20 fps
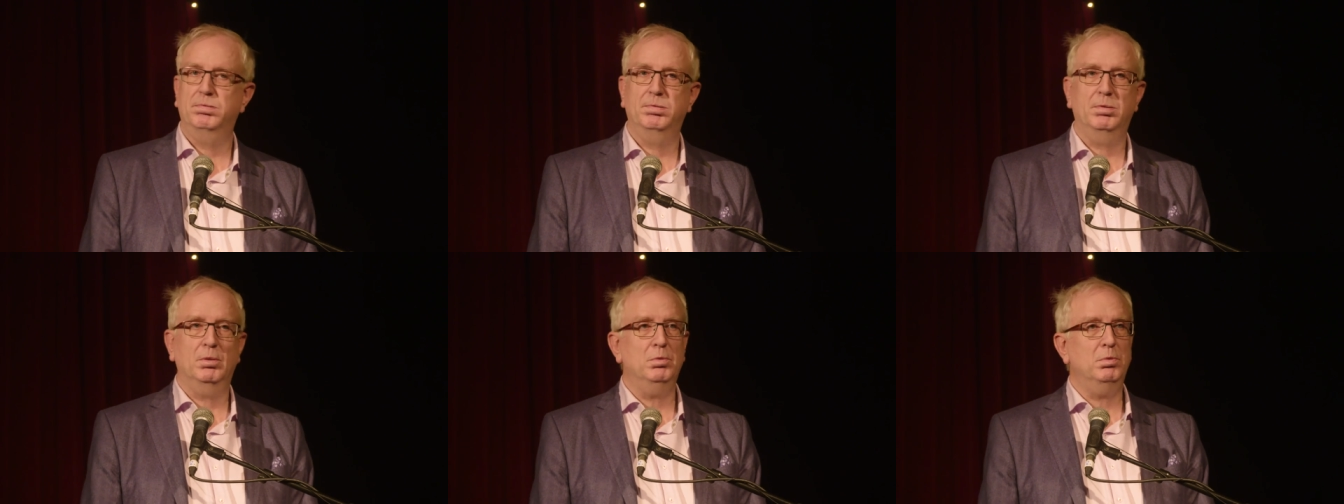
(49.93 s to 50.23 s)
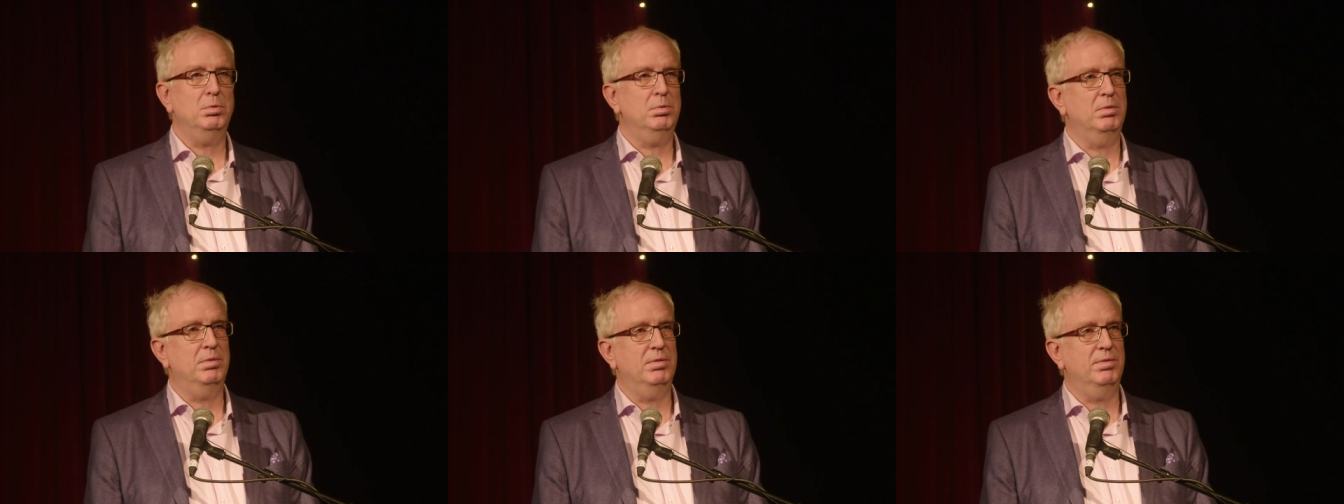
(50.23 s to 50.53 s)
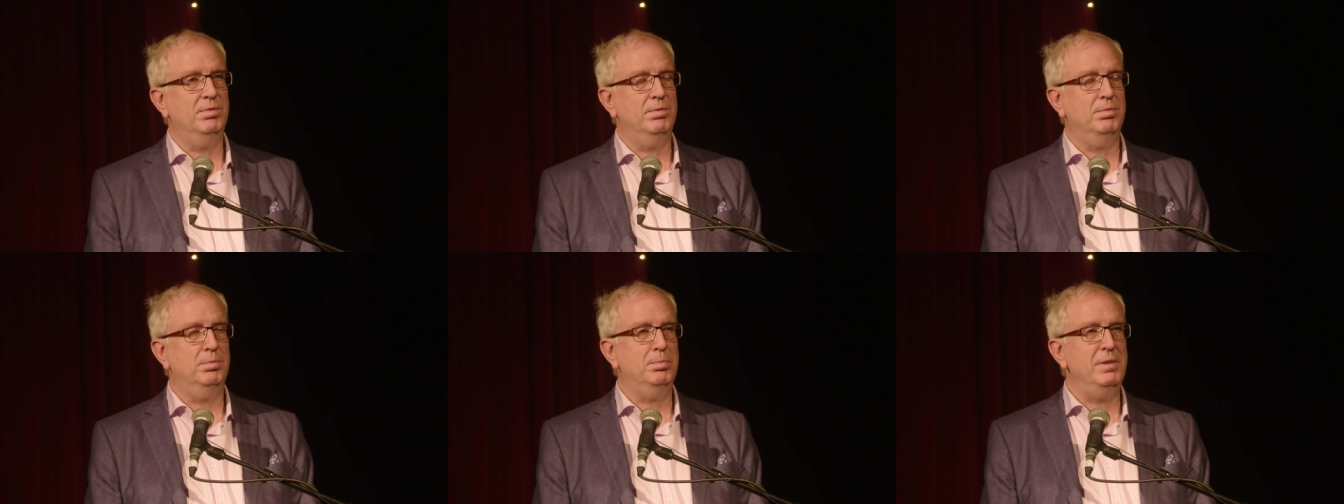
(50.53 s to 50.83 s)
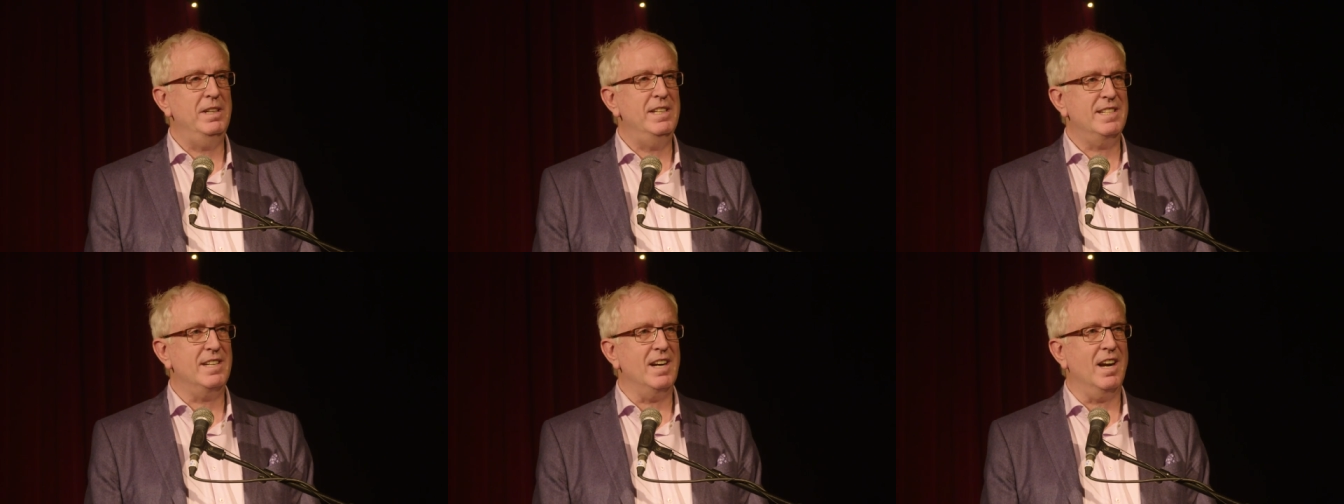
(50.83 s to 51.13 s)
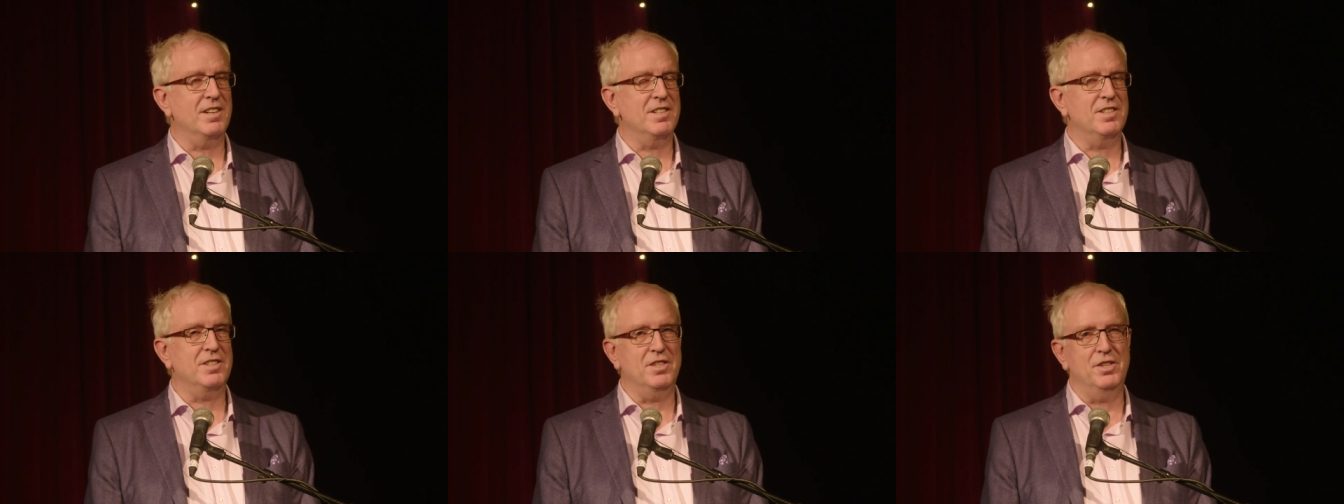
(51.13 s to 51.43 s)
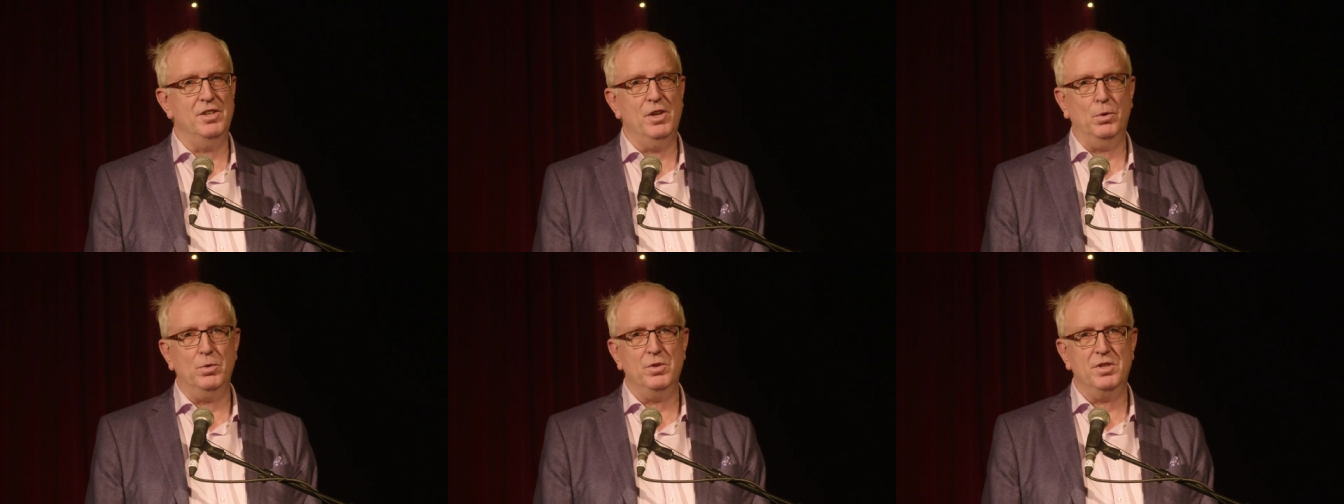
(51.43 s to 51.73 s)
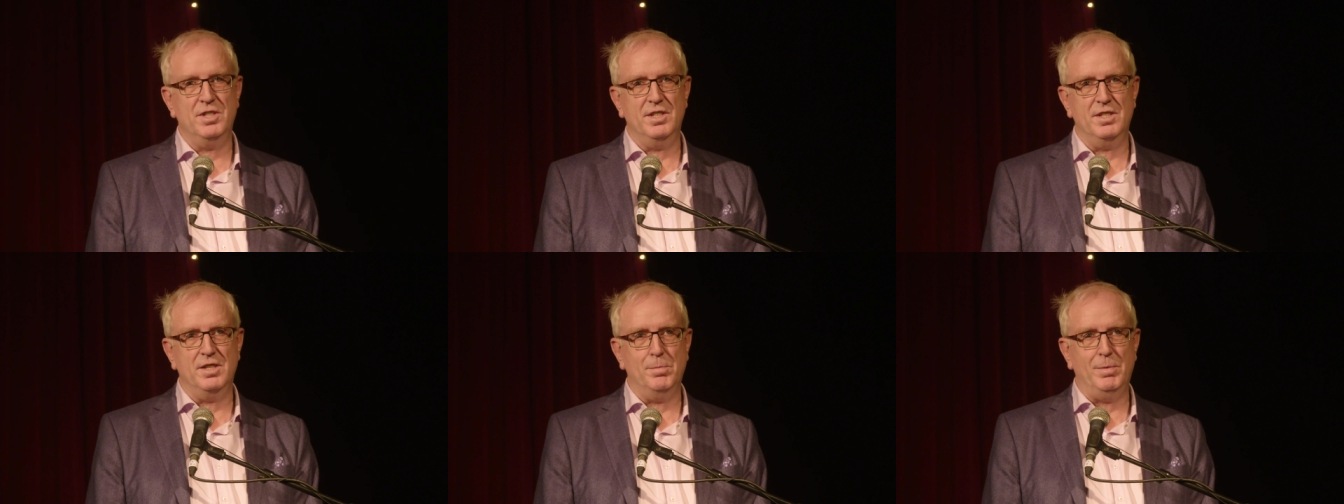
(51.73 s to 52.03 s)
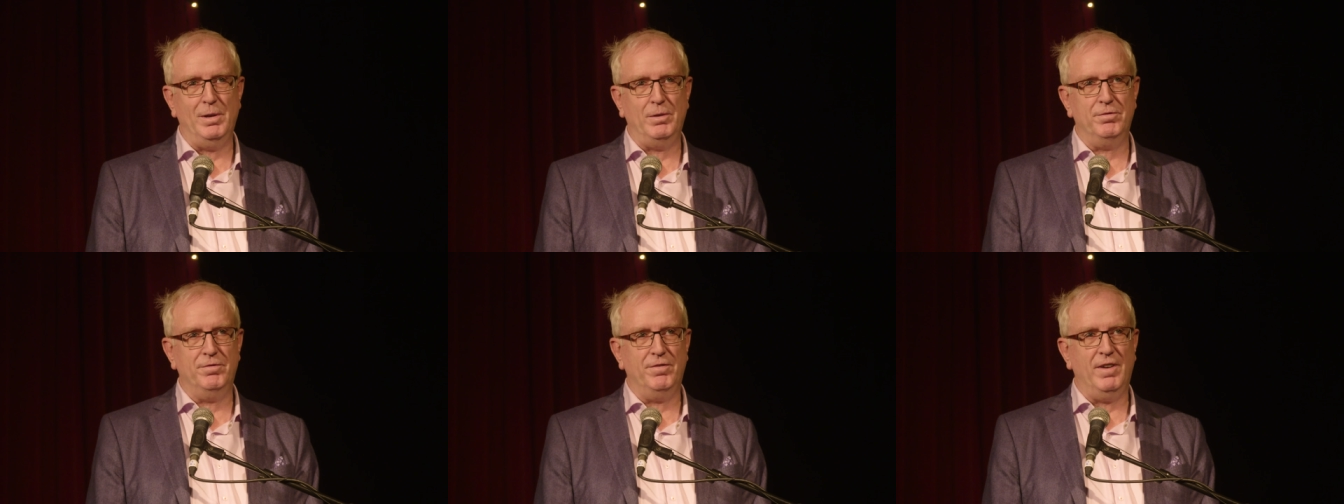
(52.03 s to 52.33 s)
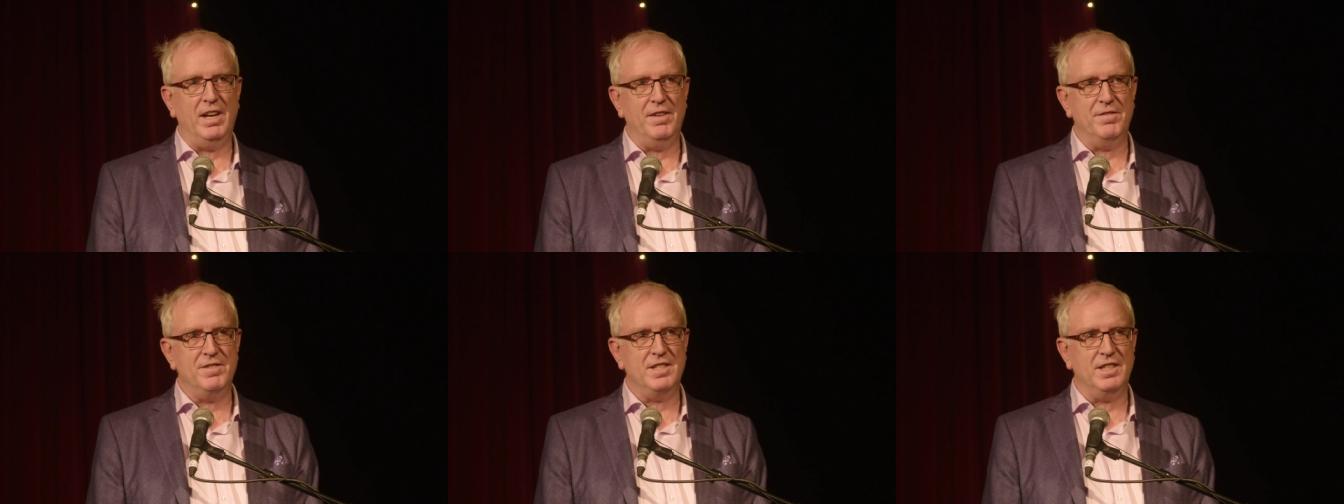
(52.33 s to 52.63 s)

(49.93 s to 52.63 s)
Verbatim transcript: oh, we started to notice it about five,